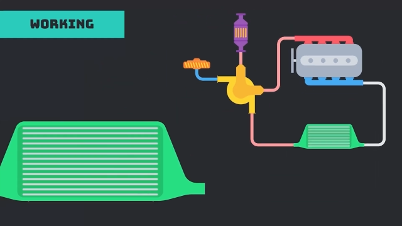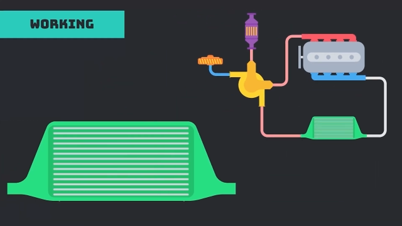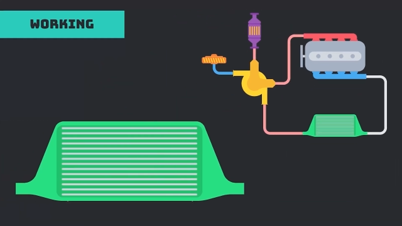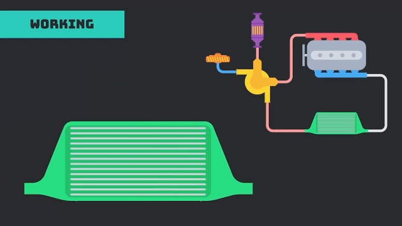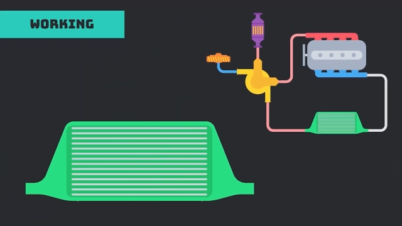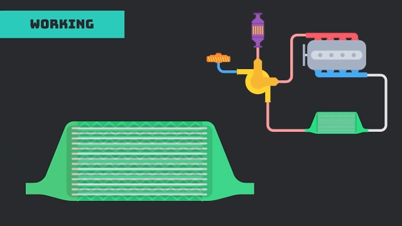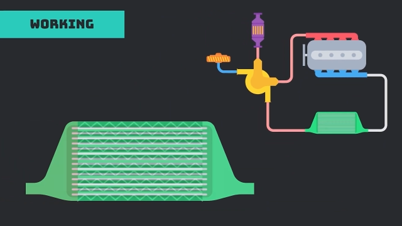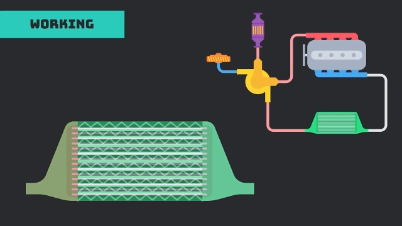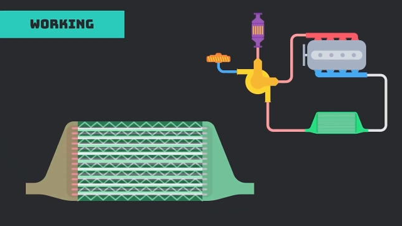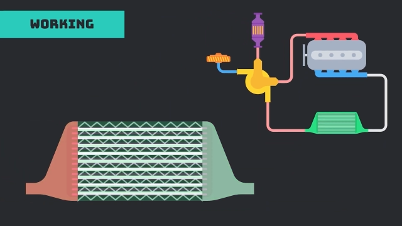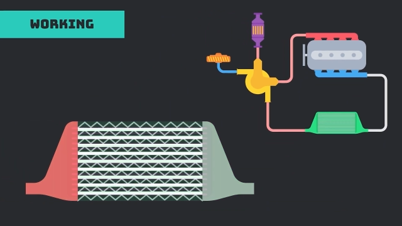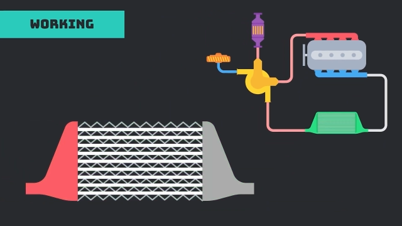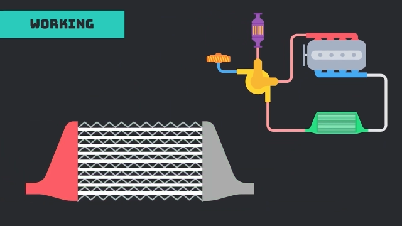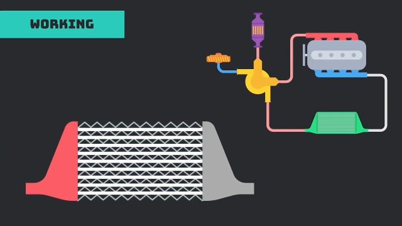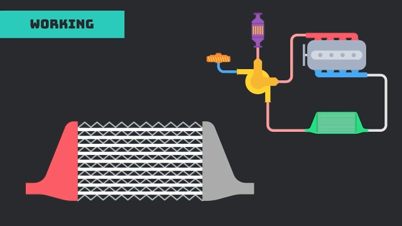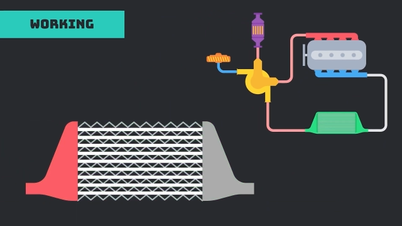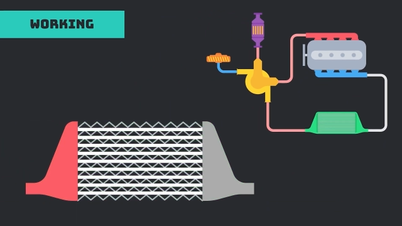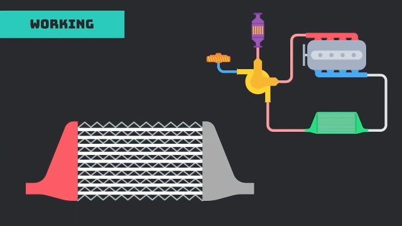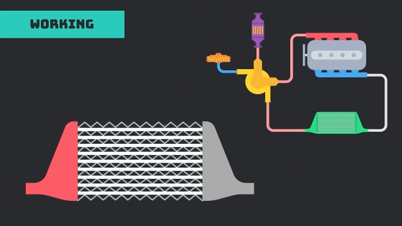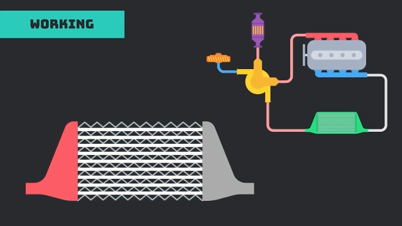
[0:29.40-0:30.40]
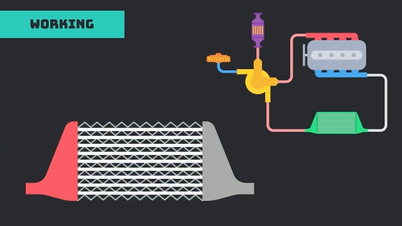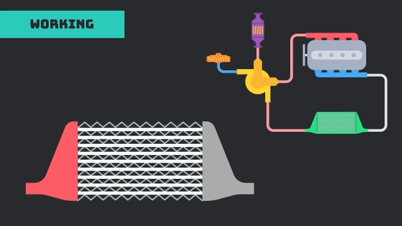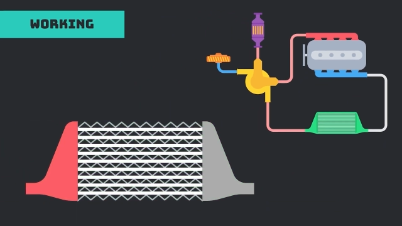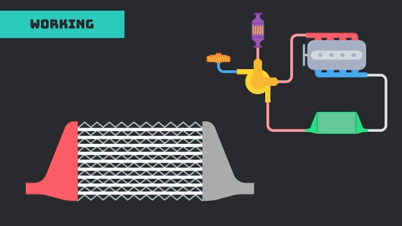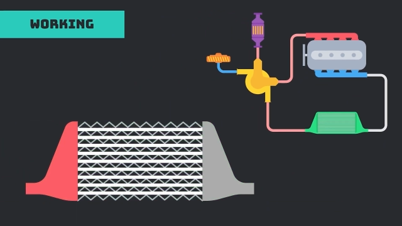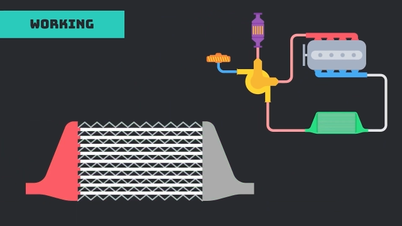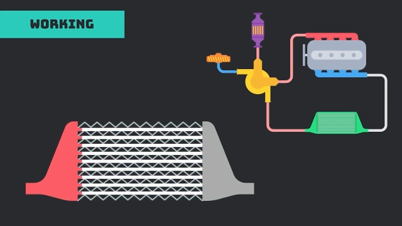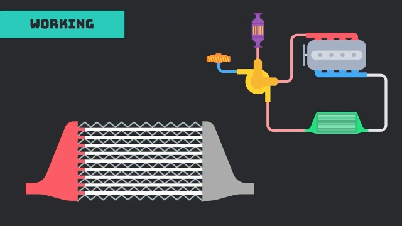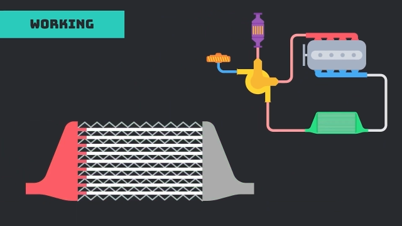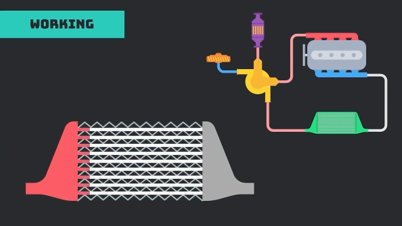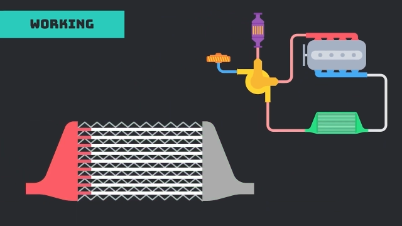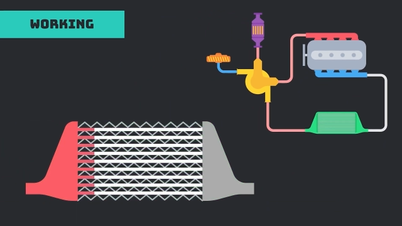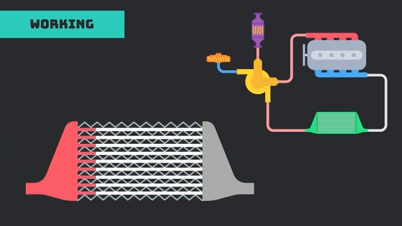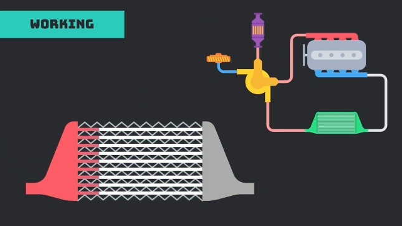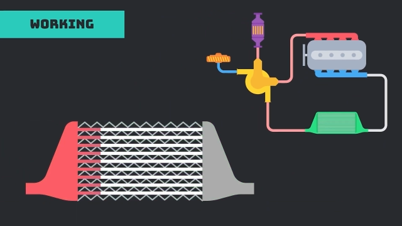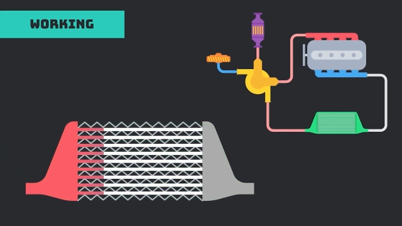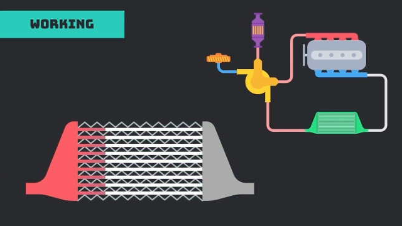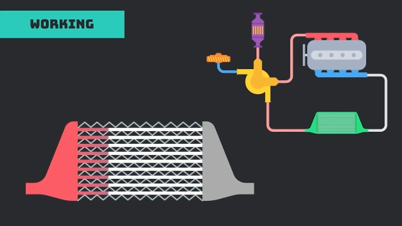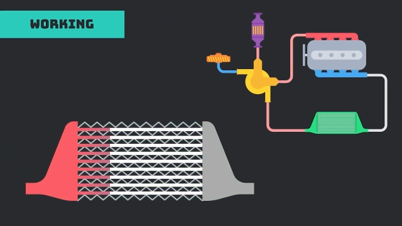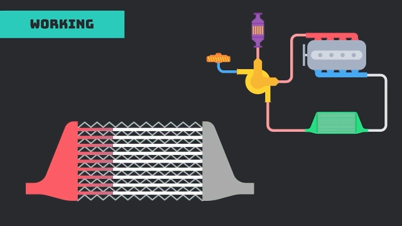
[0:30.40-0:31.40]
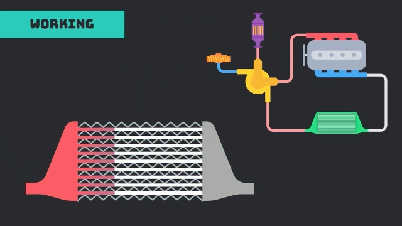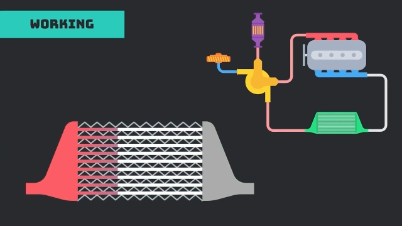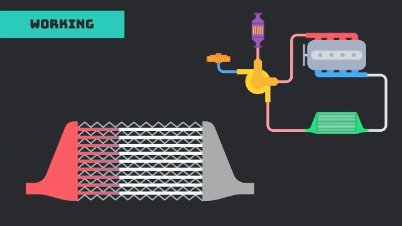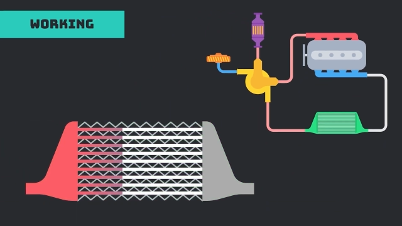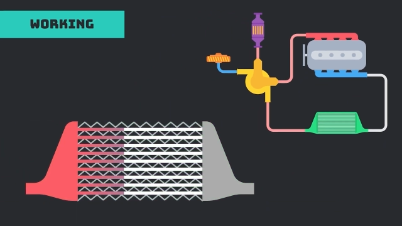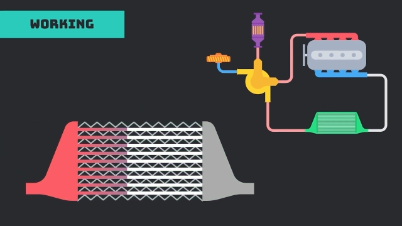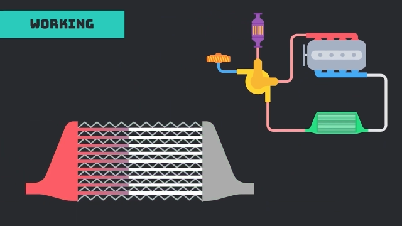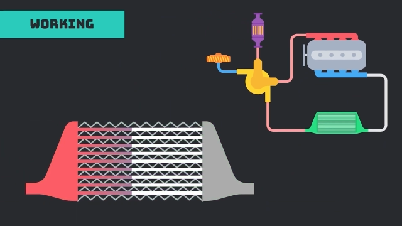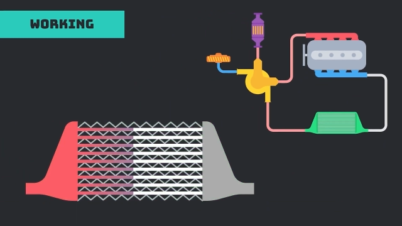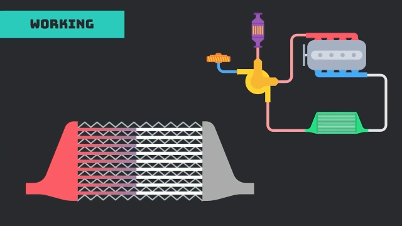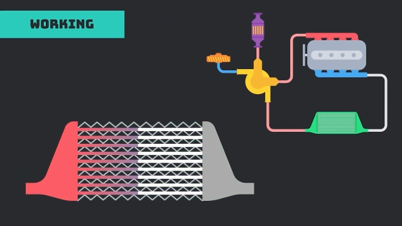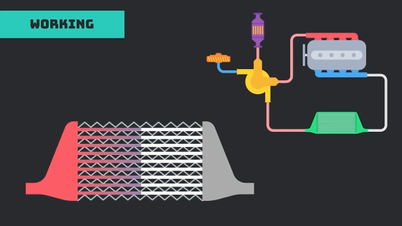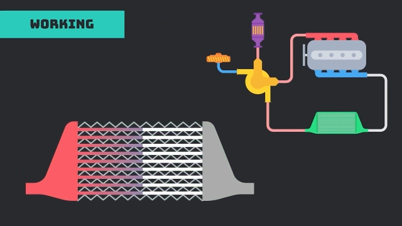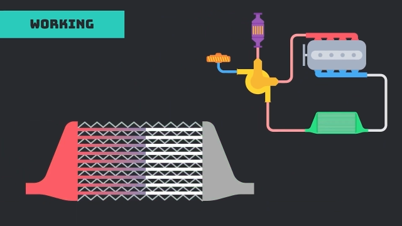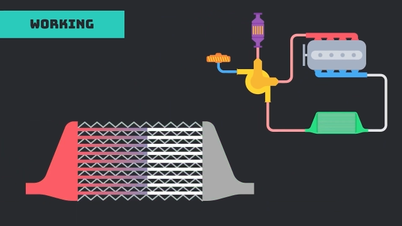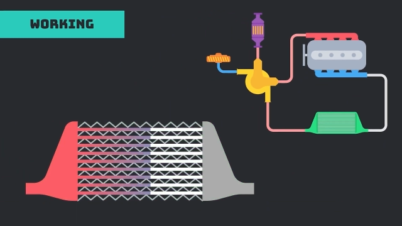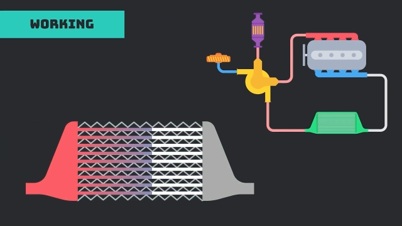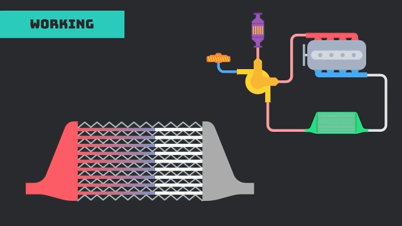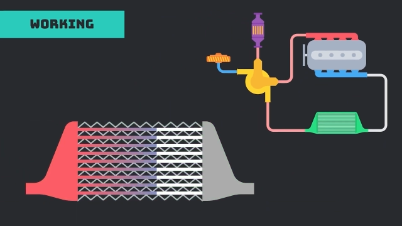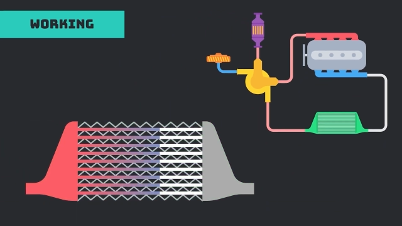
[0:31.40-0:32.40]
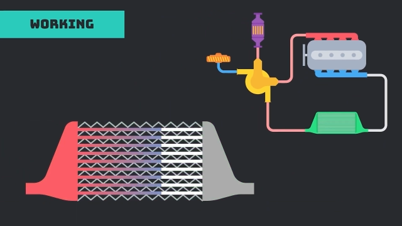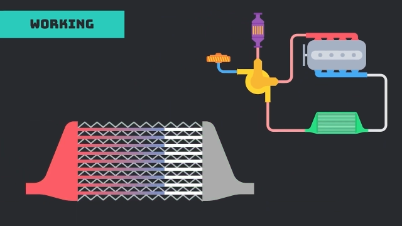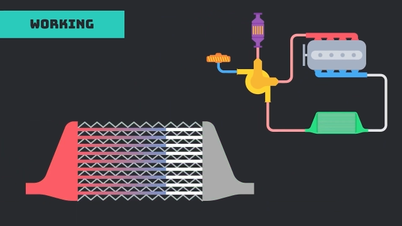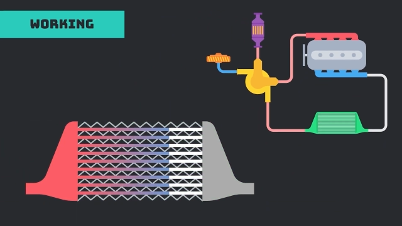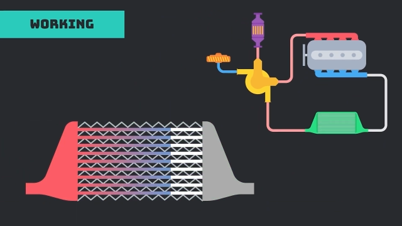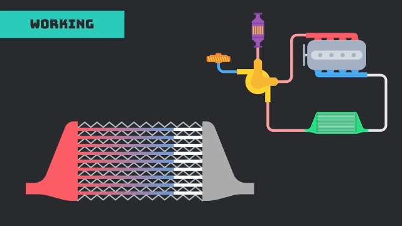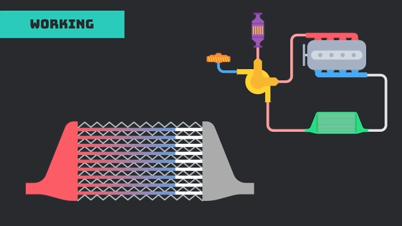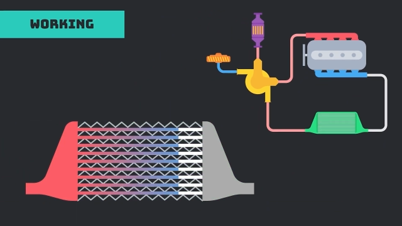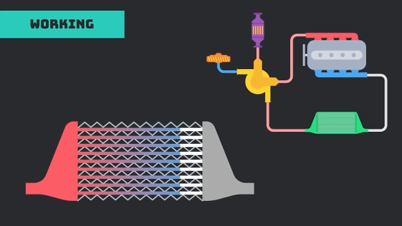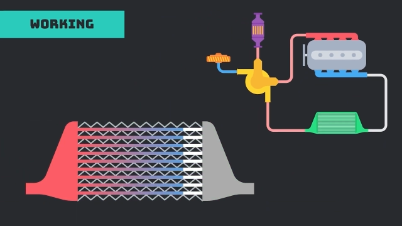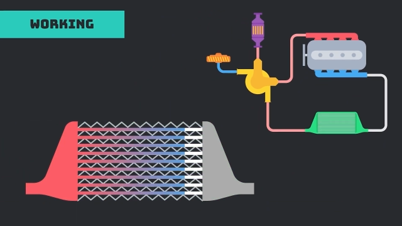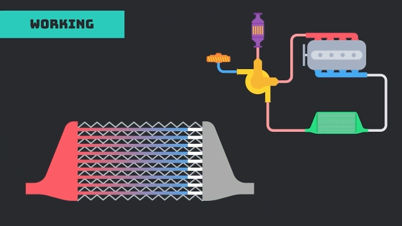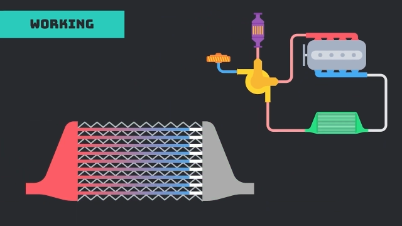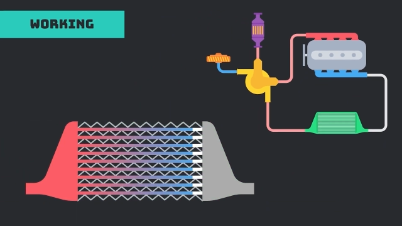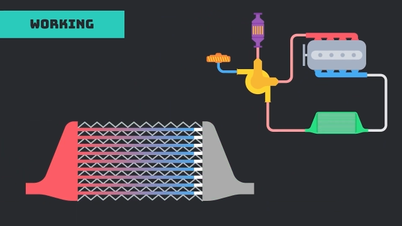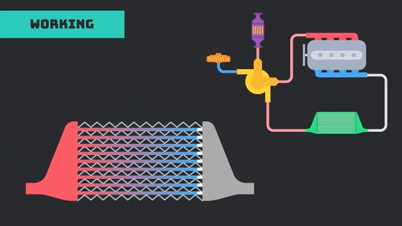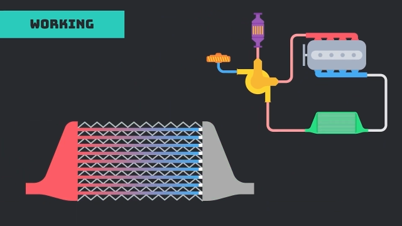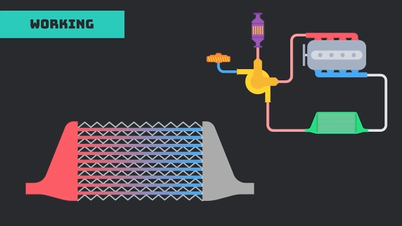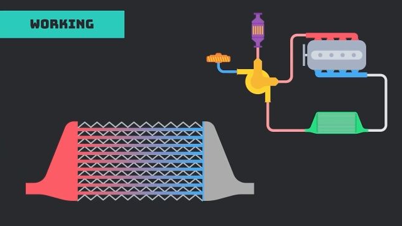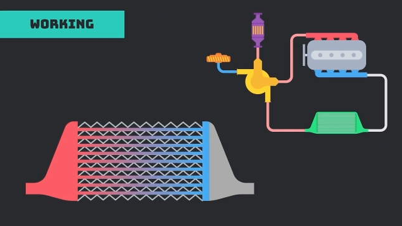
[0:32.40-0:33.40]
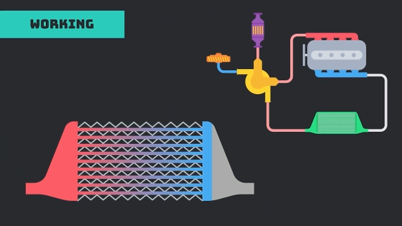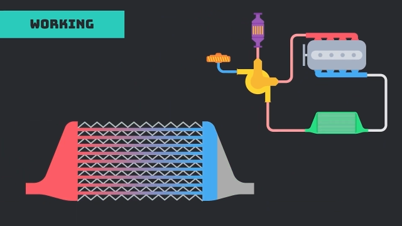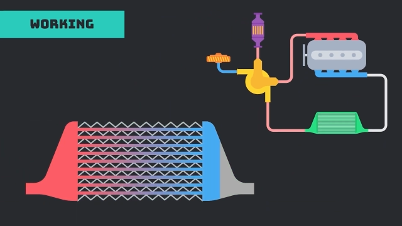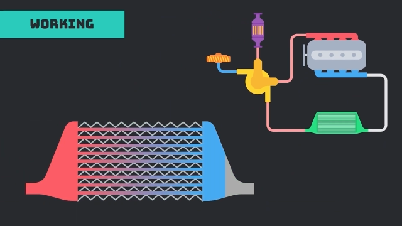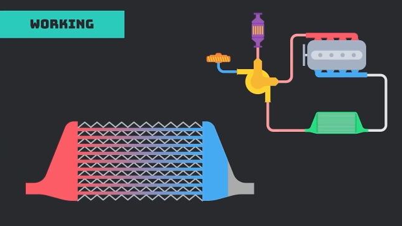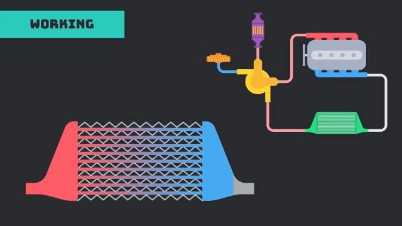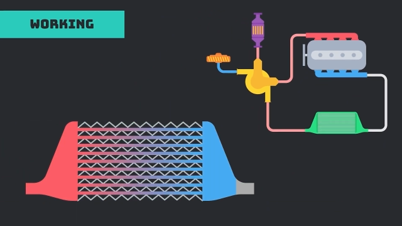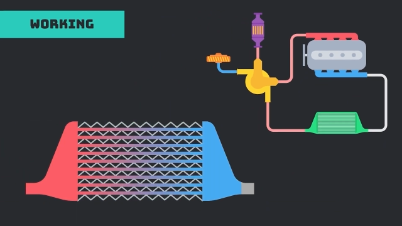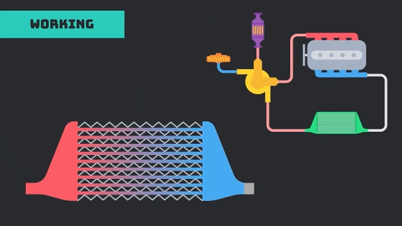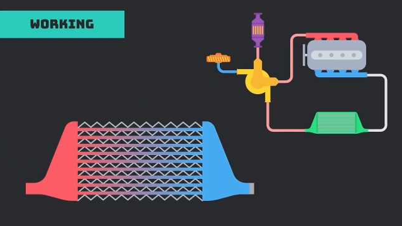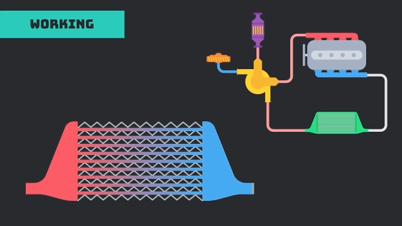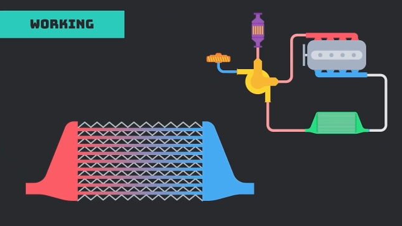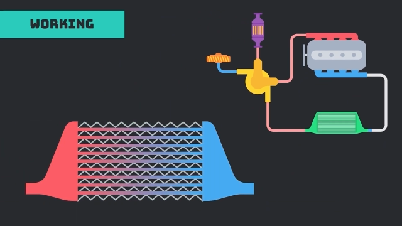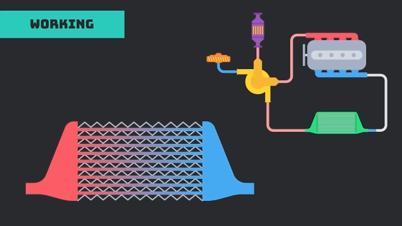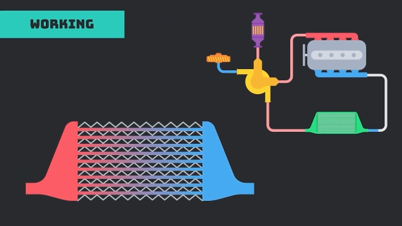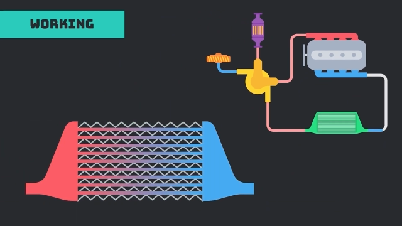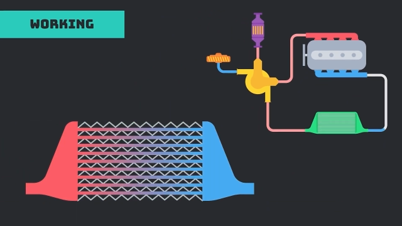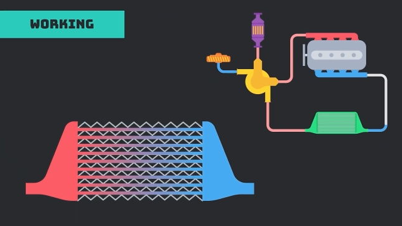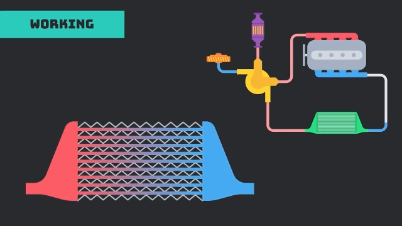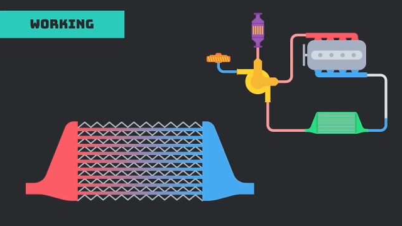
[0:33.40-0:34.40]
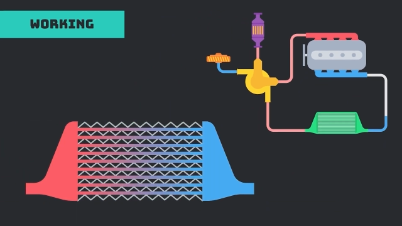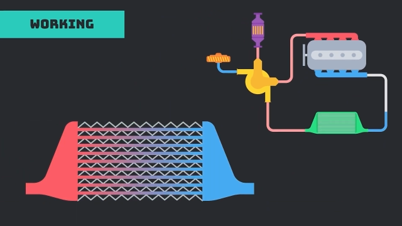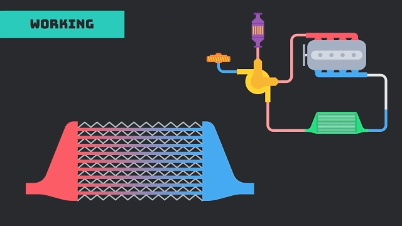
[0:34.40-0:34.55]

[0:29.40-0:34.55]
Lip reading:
Nobody's mouth can be seen.